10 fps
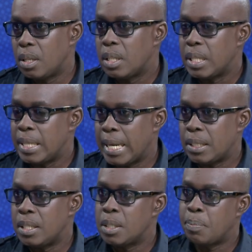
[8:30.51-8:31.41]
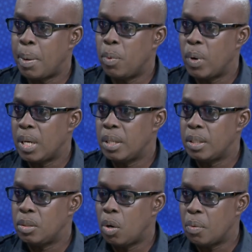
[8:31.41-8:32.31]
Right. That is probably one of
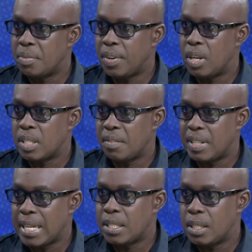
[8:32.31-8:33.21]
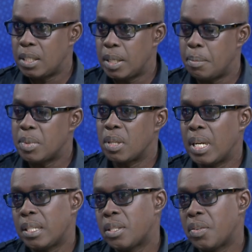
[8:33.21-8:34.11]
the downfalls of that system. So
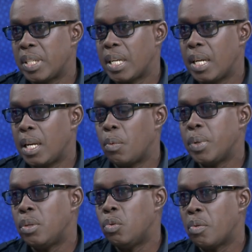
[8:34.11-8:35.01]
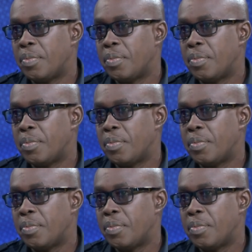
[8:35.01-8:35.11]
that is critical that we look